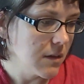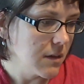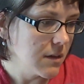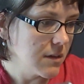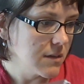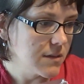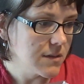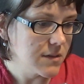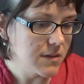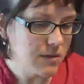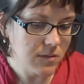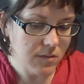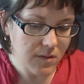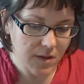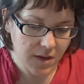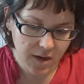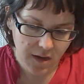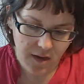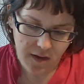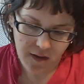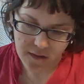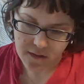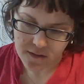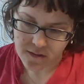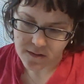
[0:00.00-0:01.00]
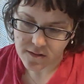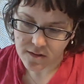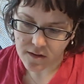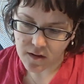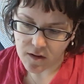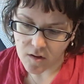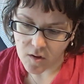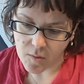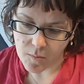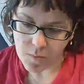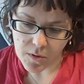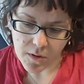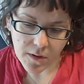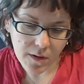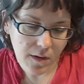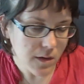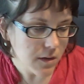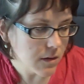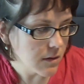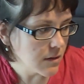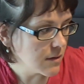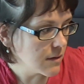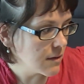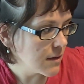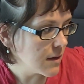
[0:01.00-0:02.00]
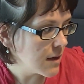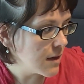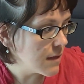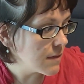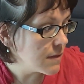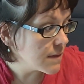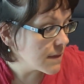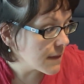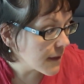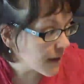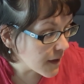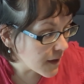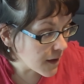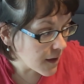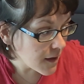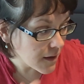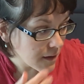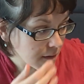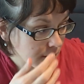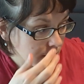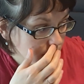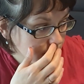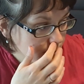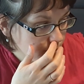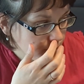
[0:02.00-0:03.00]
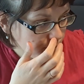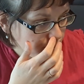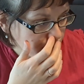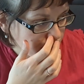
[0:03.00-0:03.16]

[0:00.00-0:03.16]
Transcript: So that is Cobble Hill. And then,